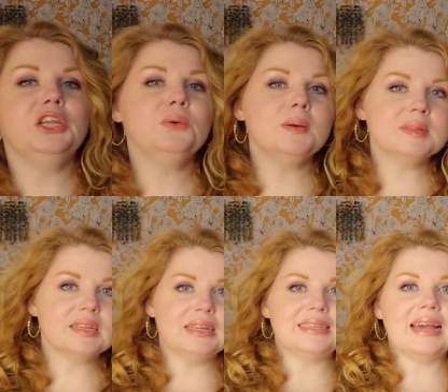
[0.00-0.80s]
I knew I was
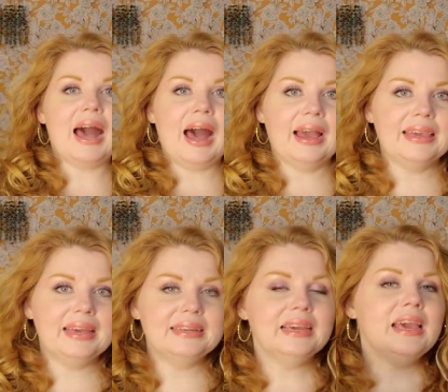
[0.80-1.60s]
going to tie
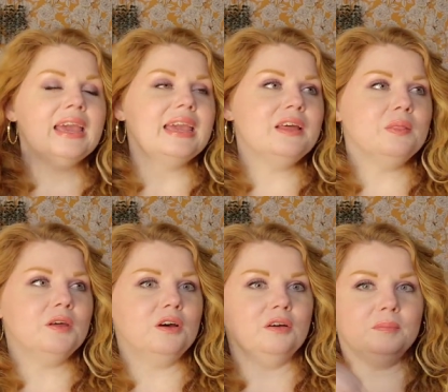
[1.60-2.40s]
it in
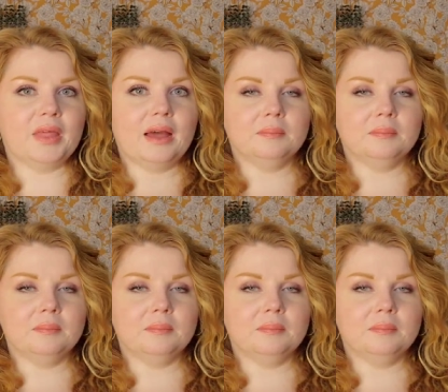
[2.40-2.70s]
the